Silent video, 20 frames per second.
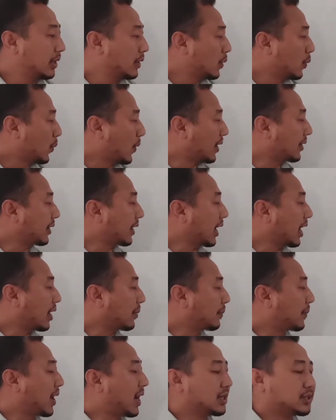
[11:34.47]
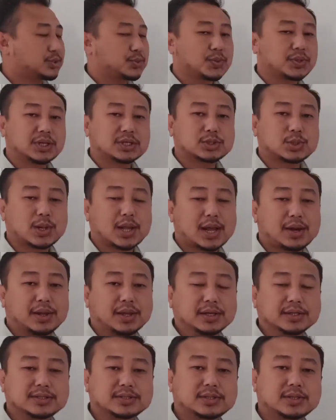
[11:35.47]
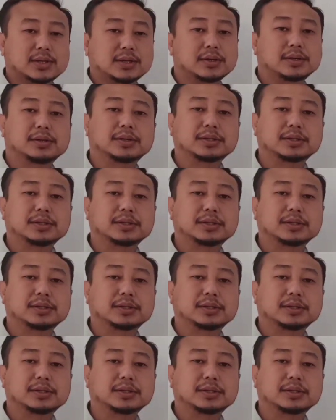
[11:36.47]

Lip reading: When the air passes through this larynx,